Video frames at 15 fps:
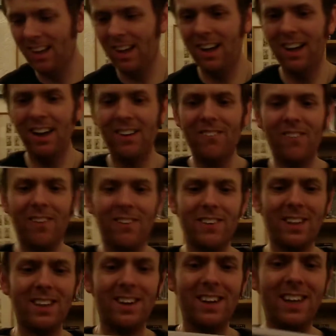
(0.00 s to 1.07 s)
What have we
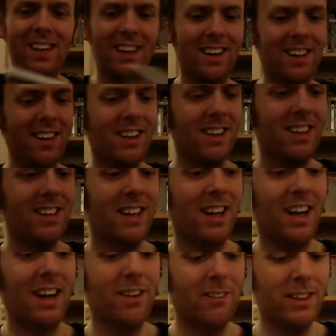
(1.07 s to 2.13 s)
got here? Yeah,
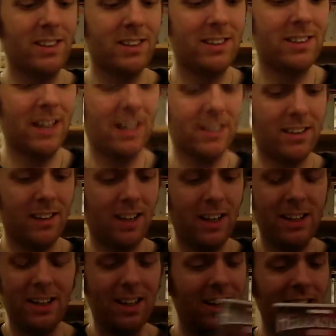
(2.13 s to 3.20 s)
Hellraiser Deader.
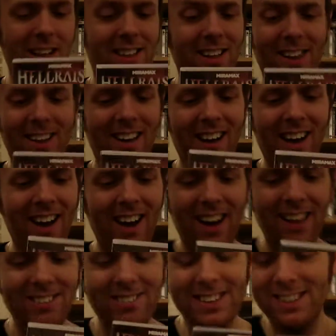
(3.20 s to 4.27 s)
I
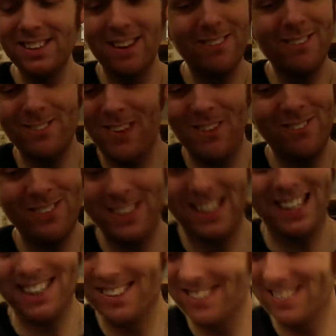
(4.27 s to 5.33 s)
really don't remember
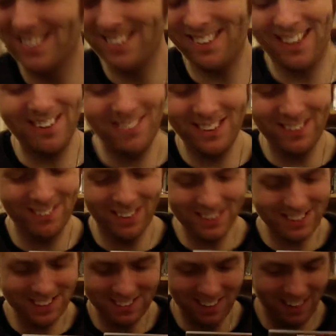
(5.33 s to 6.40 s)
these at all. I only
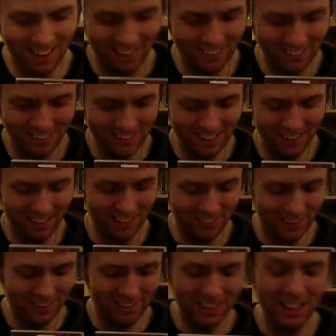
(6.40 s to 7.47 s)
watched them like half a
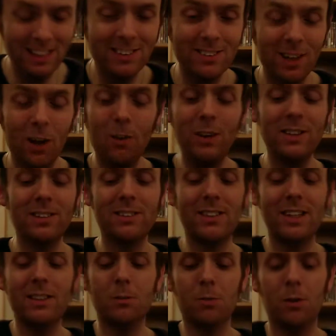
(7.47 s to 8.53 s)
year ago. They're so
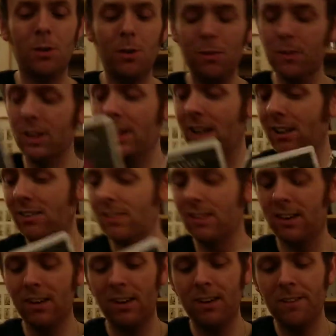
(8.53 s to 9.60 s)
interchangeable, all these.
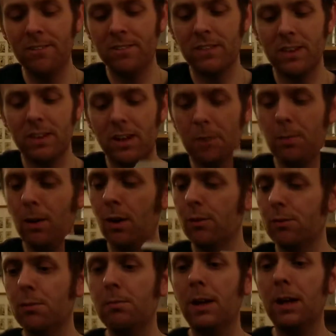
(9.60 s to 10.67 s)
Apart
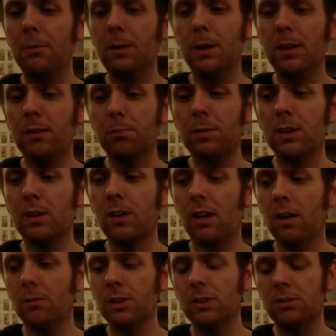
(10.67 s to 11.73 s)
from maybe
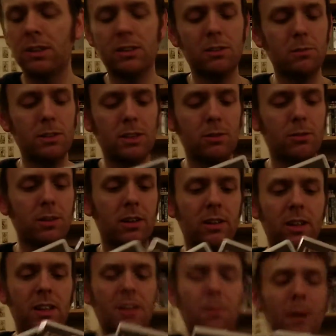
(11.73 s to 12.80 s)
Bloodline, which tries something different. They're